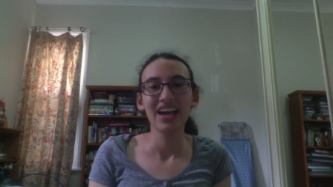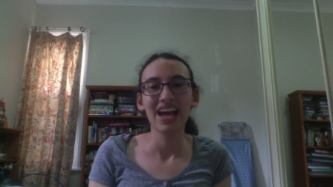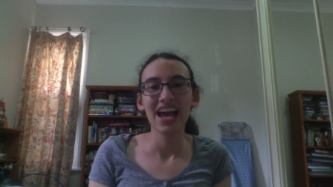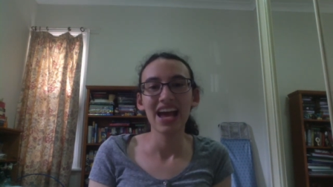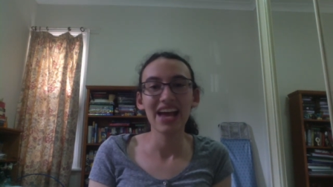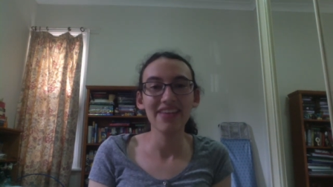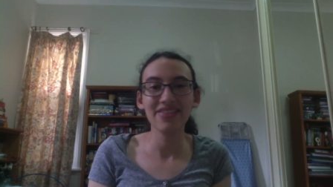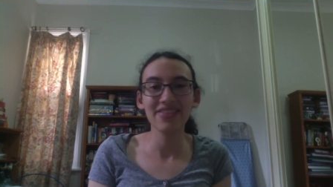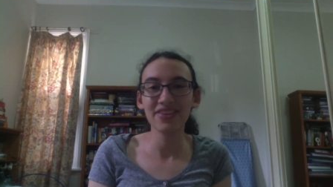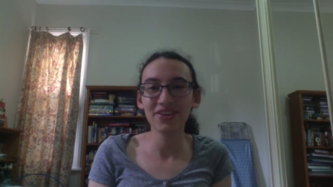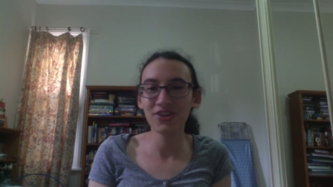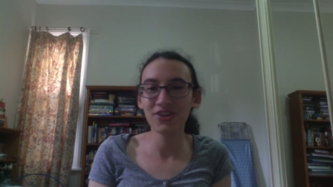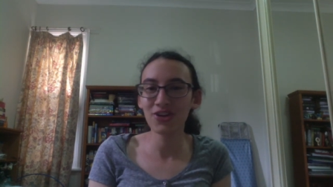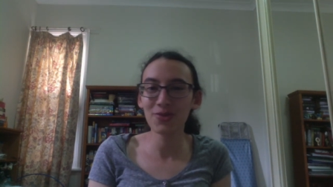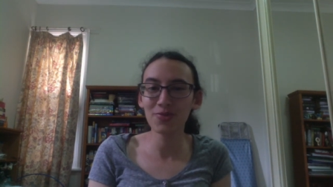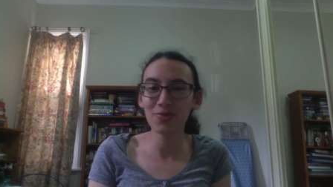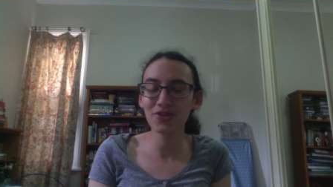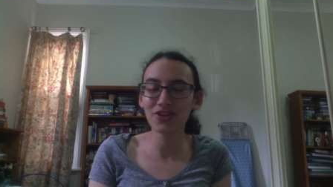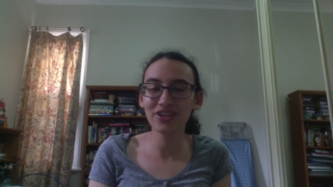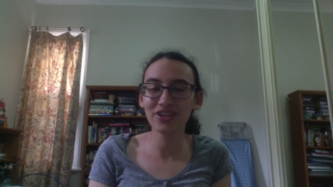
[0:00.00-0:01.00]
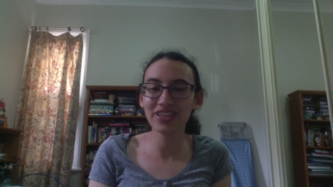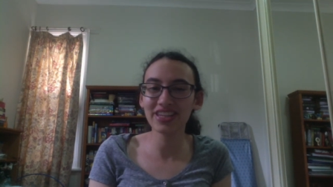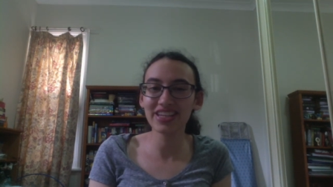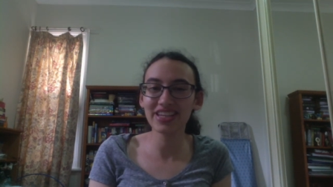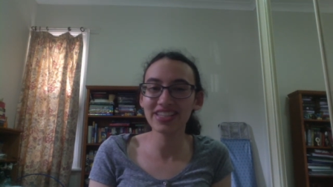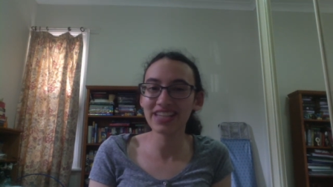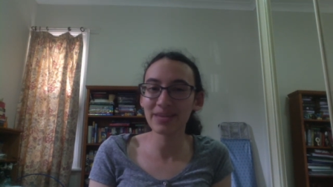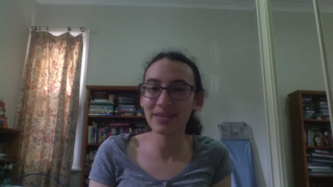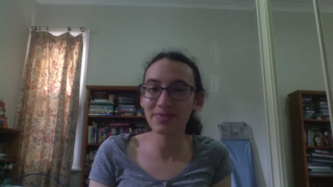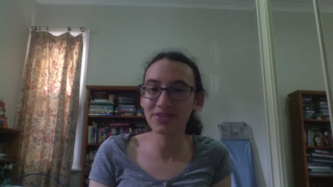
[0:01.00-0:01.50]
And the humor in
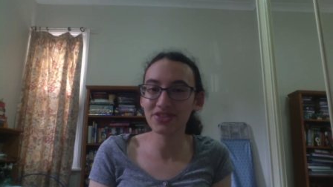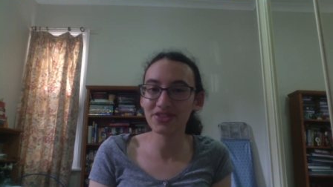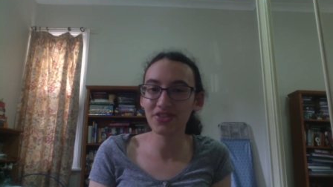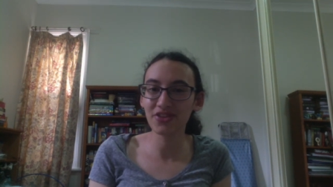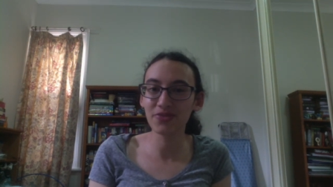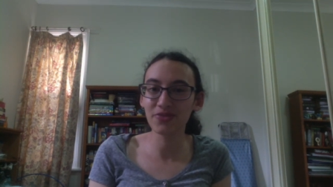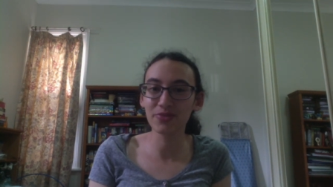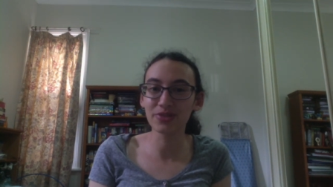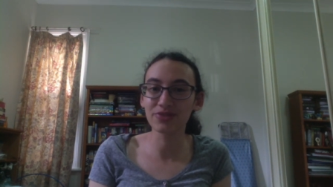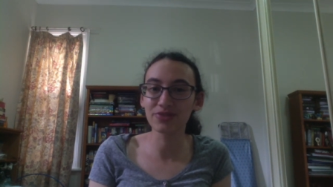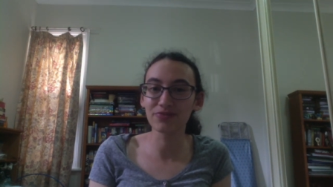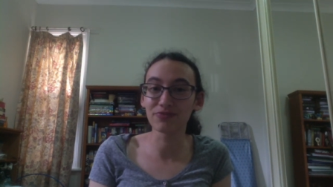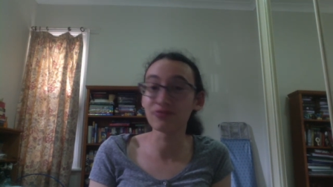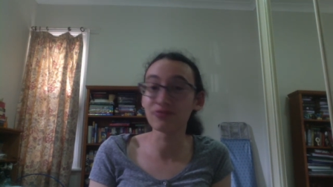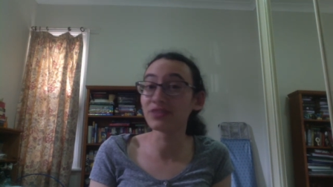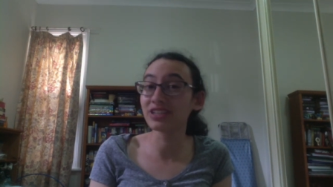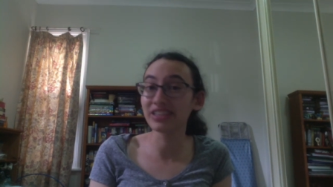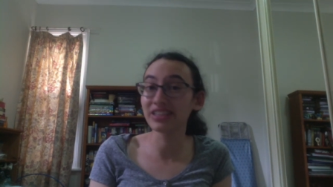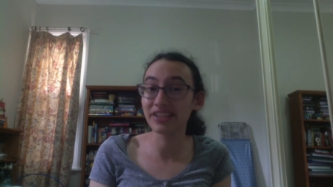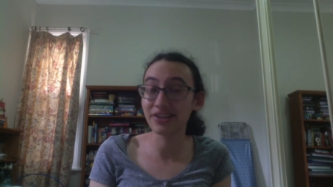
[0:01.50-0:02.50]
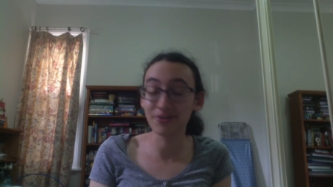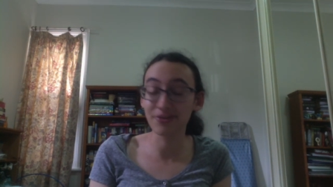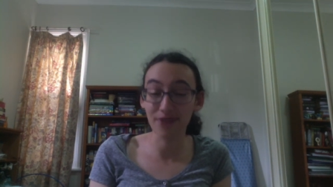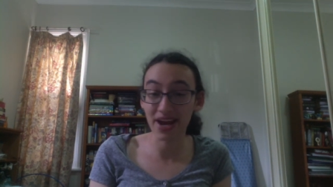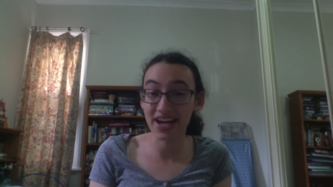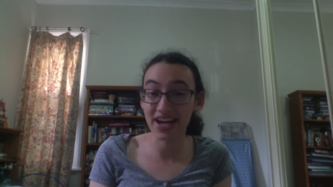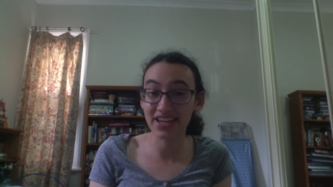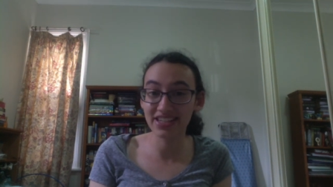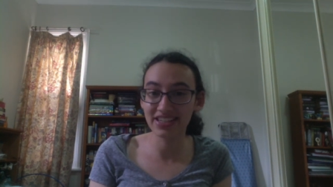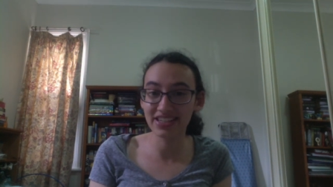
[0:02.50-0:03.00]
this episode was really
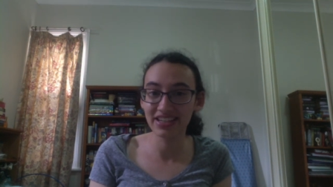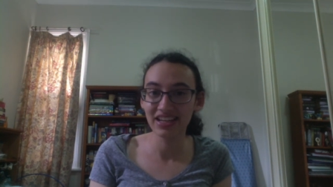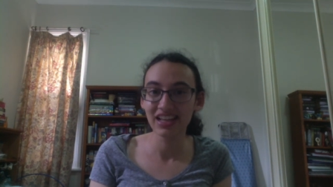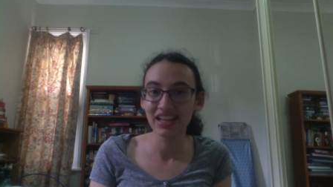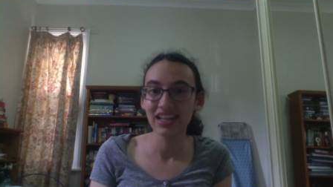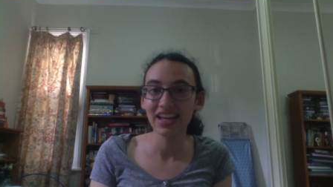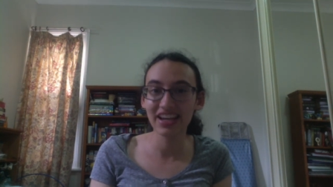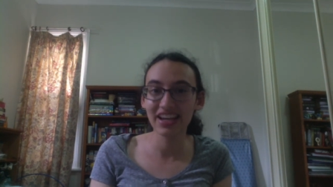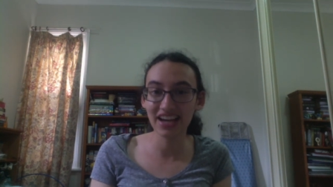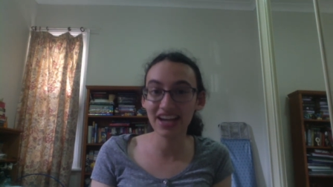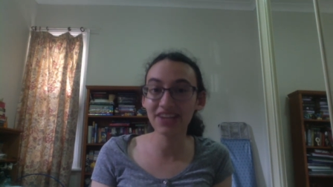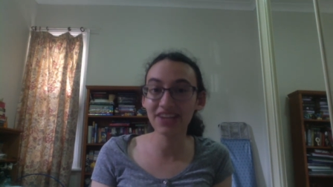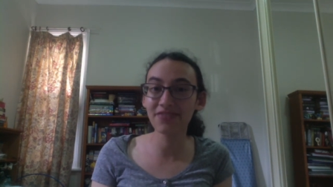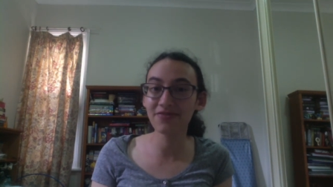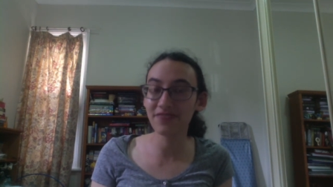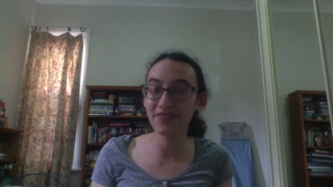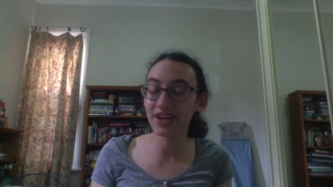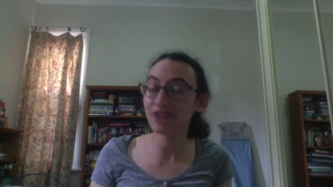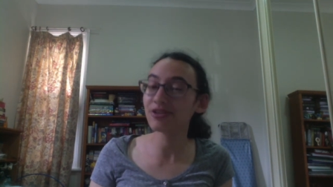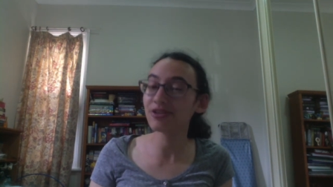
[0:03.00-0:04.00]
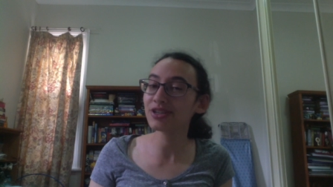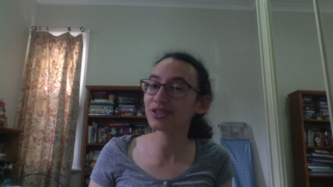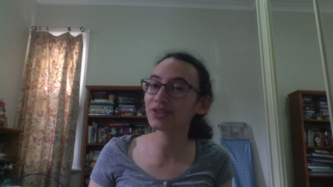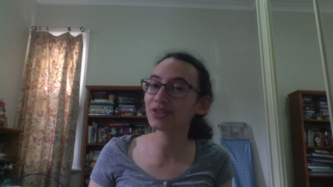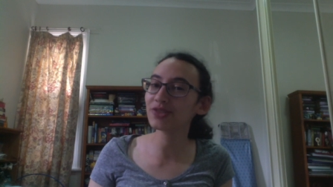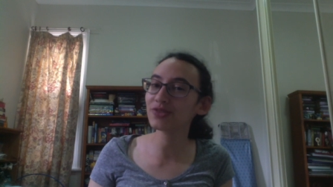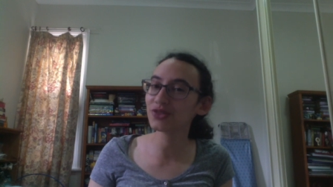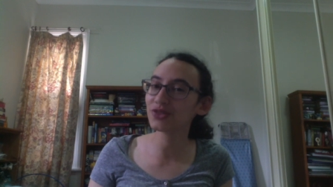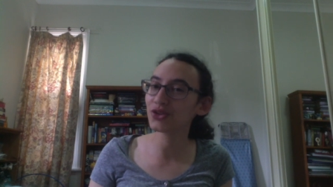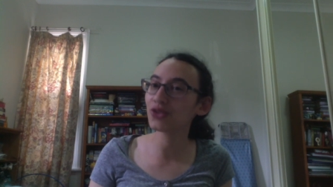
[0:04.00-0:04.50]
great, like kind of very sort
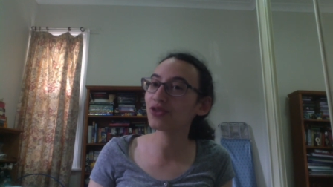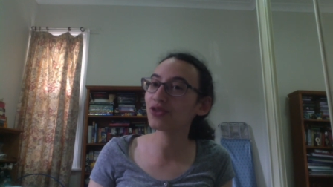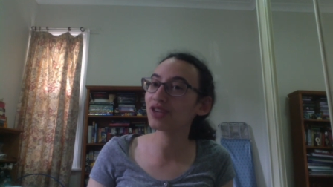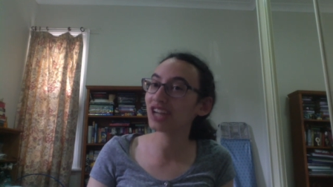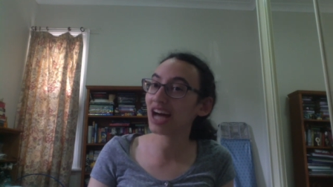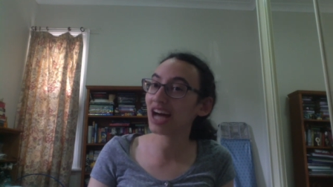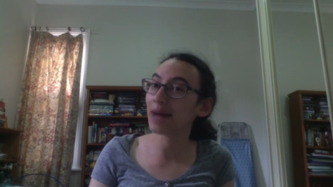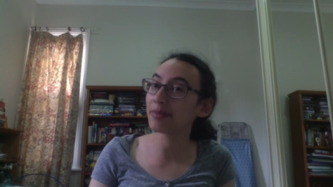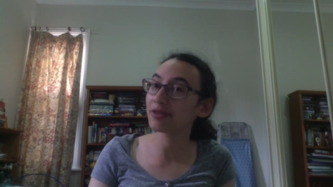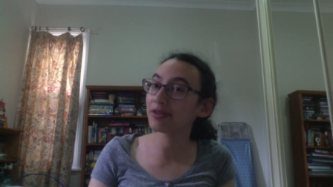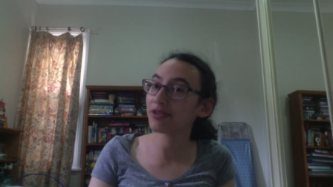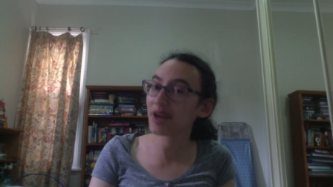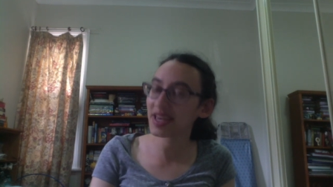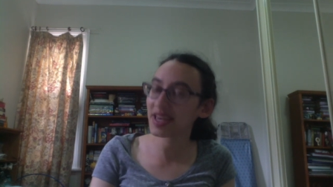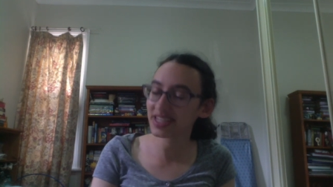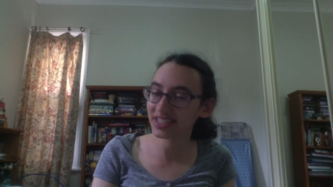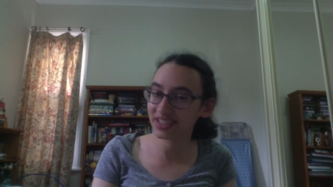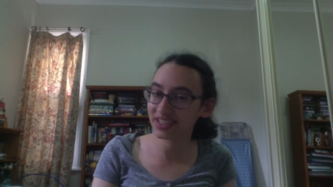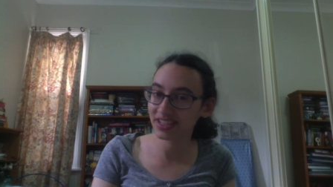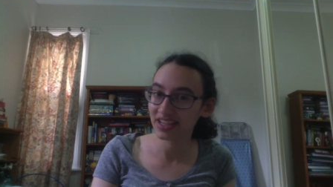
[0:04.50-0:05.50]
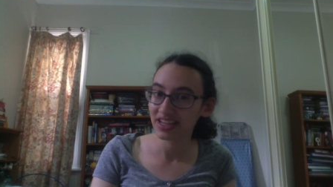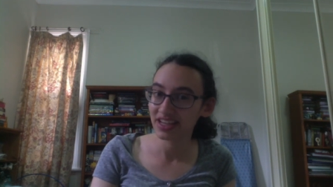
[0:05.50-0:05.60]
of Toriyama-esque,